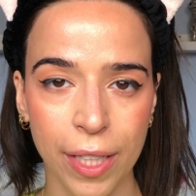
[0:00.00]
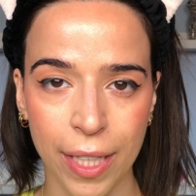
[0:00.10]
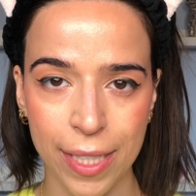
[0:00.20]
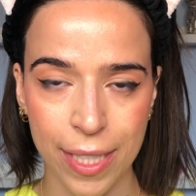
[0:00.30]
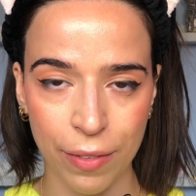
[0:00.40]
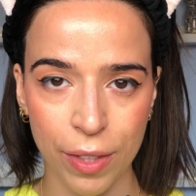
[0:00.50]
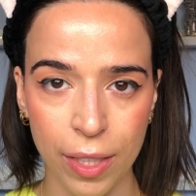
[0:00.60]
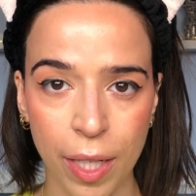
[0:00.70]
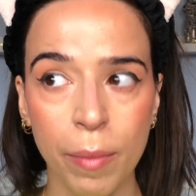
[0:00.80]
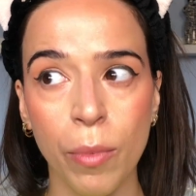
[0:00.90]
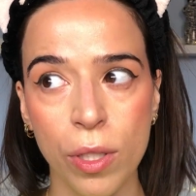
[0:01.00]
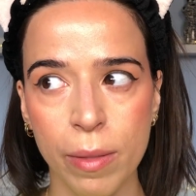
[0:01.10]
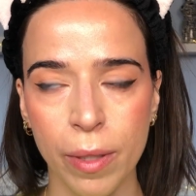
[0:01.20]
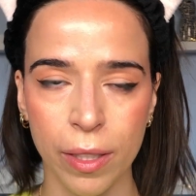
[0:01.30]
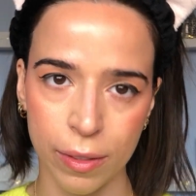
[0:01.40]
can save the day,
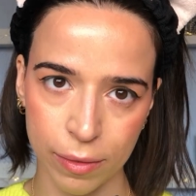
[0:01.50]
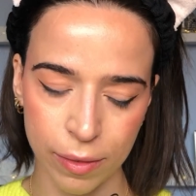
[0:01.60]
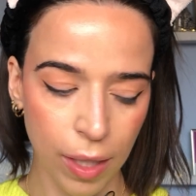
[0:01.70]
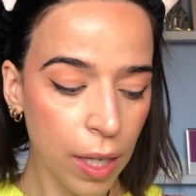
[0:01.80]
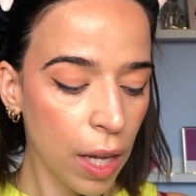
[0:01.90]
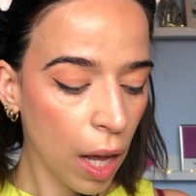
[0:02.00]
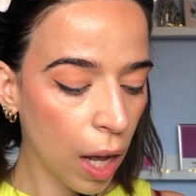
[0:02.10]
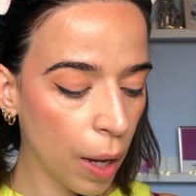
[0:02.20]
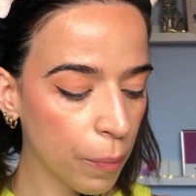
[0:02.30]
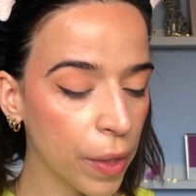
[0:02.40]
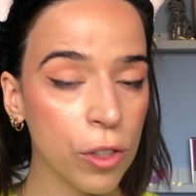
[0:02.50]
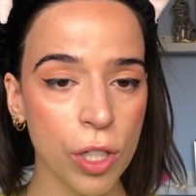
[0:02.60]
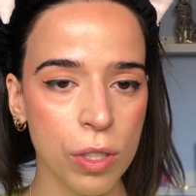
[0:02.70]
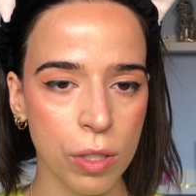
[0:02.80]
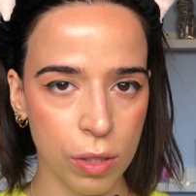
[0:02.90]
possibly.
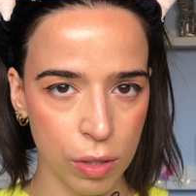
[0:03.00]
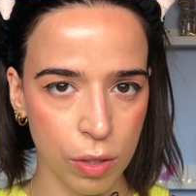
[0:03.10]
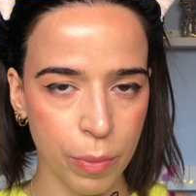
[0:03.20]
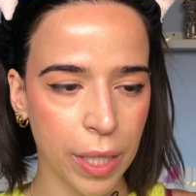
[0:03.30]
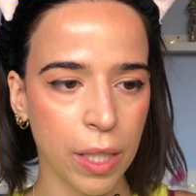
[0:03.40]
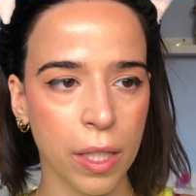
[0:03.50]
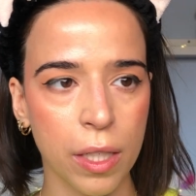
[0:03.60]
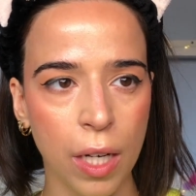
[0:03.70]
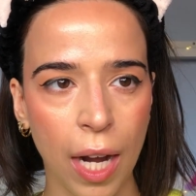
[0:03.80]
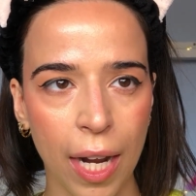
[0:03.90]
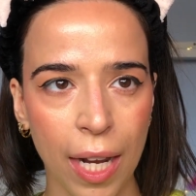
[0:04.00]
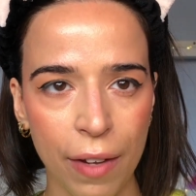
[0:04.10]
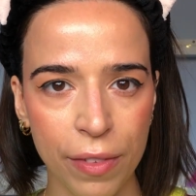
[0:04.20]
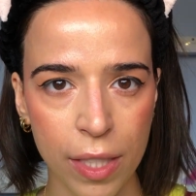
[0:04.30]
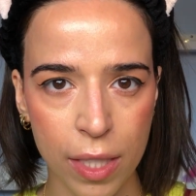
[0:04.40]
Just to be clear, I
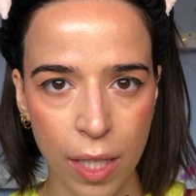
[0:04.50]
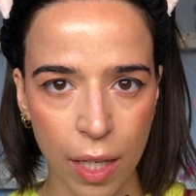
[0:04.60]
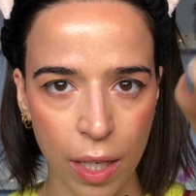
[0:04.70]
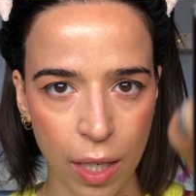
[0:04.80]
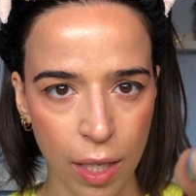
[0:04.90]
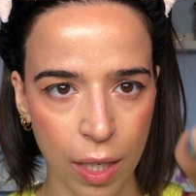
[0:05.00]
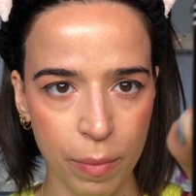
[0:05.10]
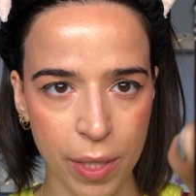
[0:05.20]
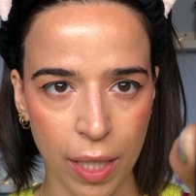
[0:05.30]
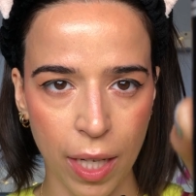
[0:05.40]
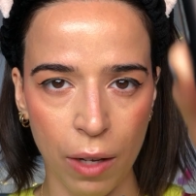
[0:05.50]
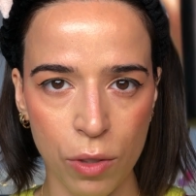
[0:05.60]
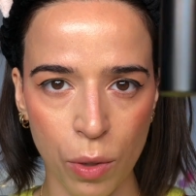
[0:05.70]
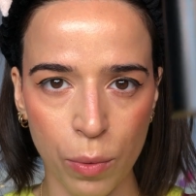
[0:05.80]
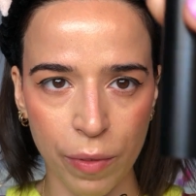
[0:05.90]
left this upside down,
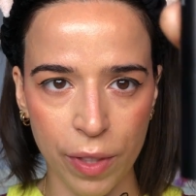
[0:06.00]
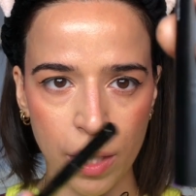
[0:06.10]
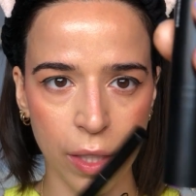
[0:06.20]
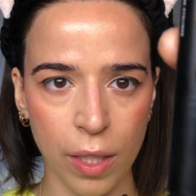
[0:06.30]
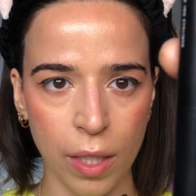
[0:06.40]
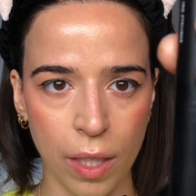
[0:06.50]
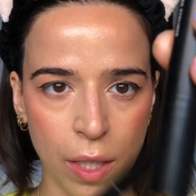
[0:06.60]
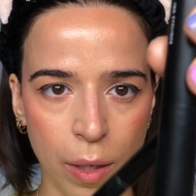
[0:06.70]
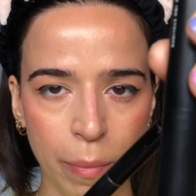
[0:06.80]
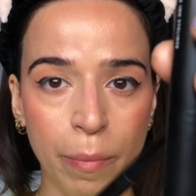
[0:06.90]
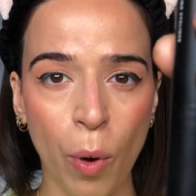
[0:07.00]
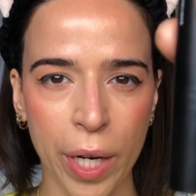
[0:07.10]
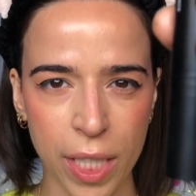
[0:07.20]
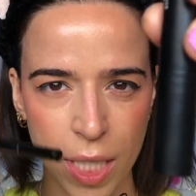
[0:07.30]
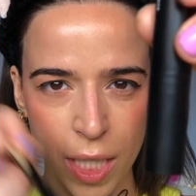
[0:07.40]
so with the
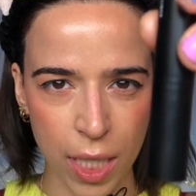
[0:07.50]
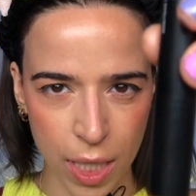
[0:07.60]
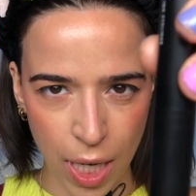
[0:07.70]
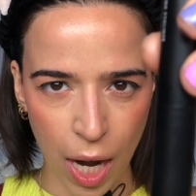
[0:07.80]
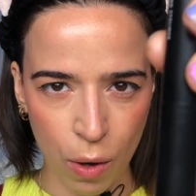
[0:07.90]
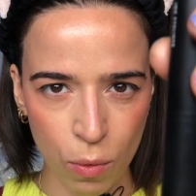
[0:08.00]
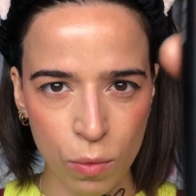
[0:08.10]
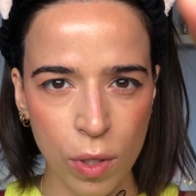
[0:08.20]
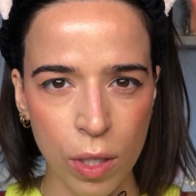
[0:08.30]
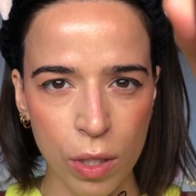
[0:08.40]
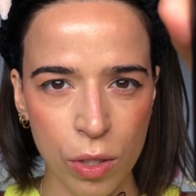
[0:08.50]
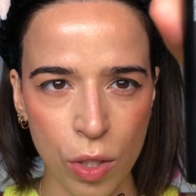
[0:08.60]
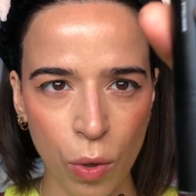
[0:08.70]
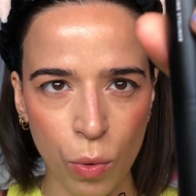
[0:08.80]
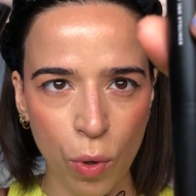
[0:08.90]
point down,
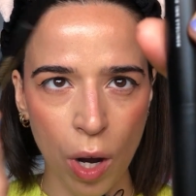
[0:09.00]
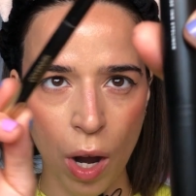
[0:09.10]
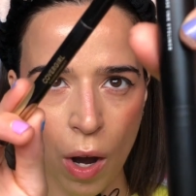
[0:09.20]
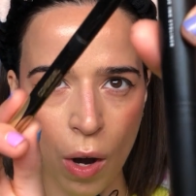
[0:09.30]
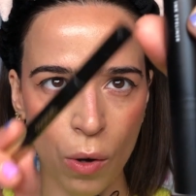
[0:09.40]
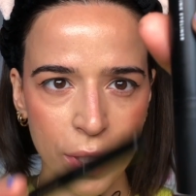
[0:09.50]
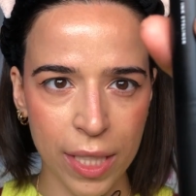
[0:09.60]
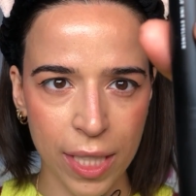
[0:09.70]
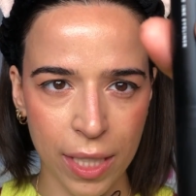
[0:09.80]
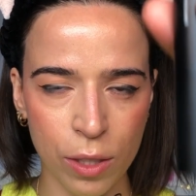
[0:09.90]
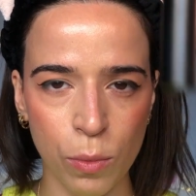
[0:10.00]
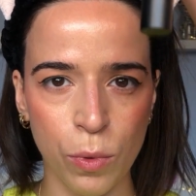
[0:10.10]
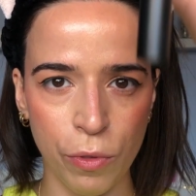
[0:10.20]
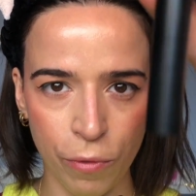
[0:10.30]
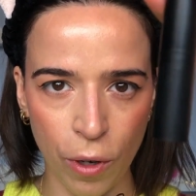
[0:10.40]
so all the tint
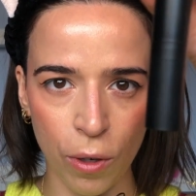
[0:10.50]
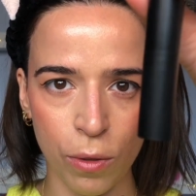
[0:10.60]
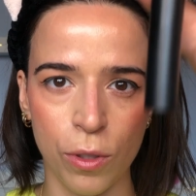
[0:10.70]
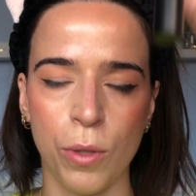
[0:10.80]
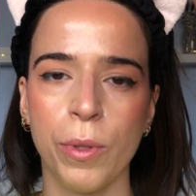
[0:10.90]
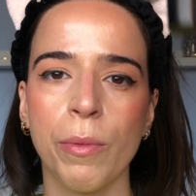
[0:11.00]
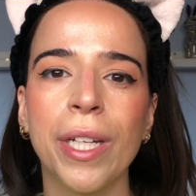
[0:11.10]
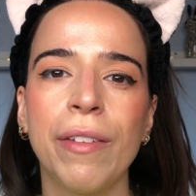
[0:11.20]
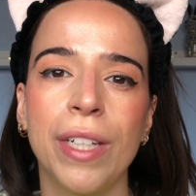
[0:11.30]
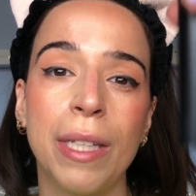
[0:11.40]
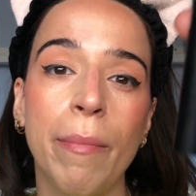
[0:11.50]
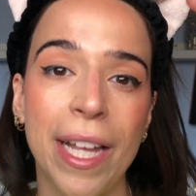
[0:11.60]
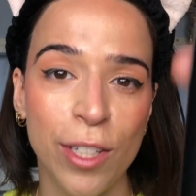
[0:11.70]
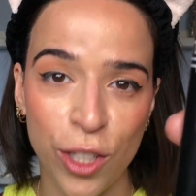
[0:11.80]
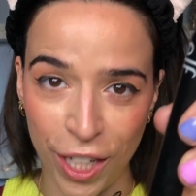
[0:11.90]
would fall, so it would give it the
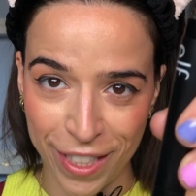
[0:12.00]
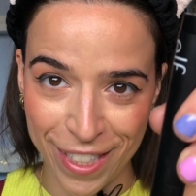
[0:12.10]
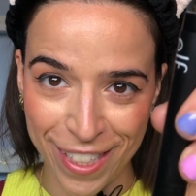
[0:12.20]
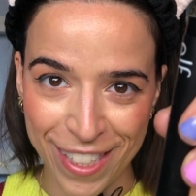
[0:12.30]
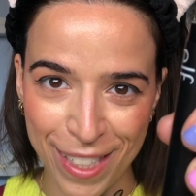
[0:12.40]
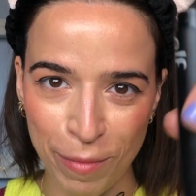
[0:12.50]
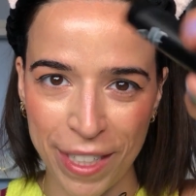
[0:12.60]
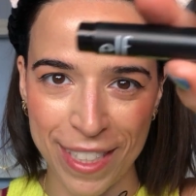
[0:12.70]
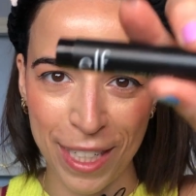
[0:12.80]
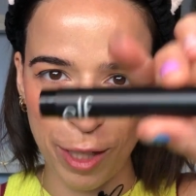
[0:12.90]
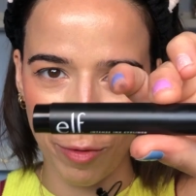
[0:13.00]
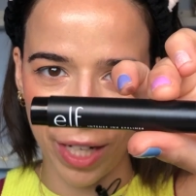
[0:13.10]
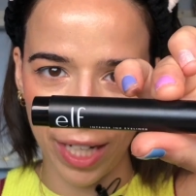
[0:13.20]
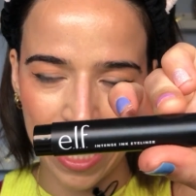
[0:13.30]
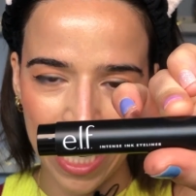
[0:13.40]
best chances, because if
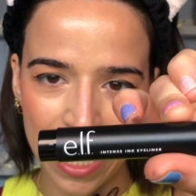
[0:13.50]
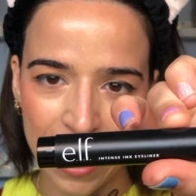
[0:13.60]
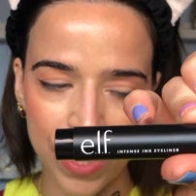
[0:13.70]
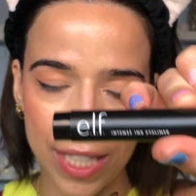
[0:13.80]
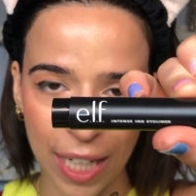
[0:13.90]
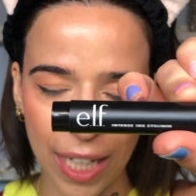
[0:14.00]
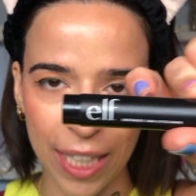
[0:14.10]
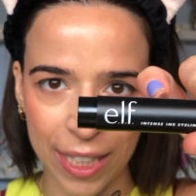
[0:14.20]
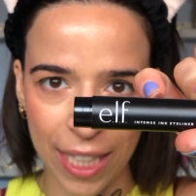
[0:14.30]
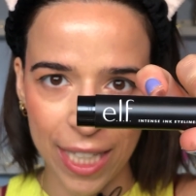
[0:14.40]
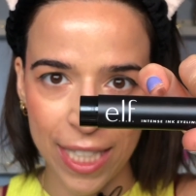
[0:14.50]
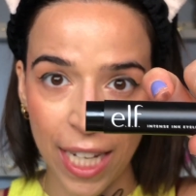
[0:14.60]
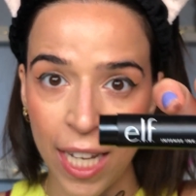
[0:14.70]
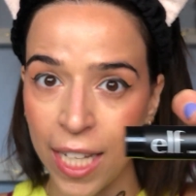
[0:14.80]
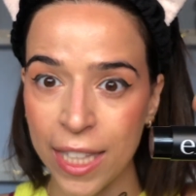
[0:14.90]
I let it stay like this,
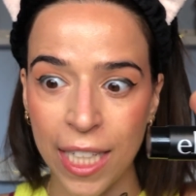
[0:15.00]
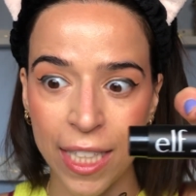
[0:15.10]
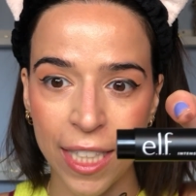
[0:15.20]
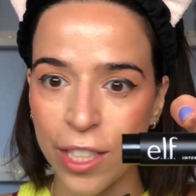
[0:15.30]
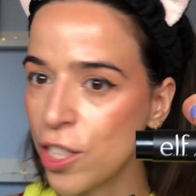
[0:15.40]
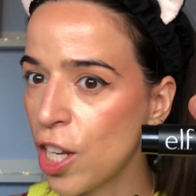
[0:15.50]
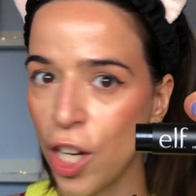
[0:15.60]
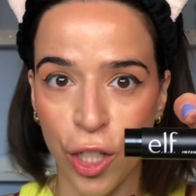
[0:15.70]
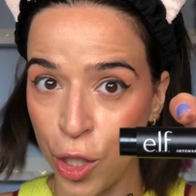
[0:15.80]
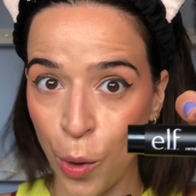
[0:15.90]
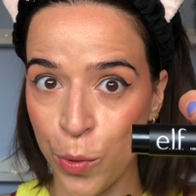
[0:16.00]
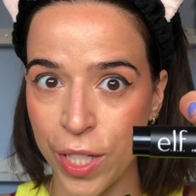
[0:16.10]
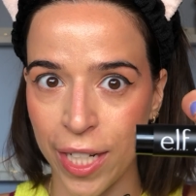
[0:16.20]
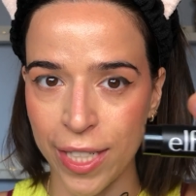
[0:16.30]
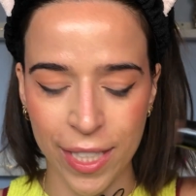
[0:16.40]
then there's no
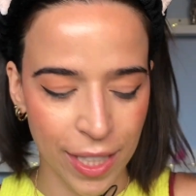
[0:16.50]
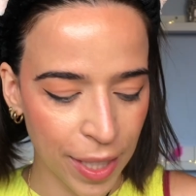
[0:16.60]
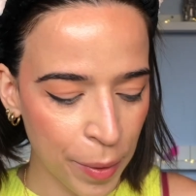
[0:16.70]
tint.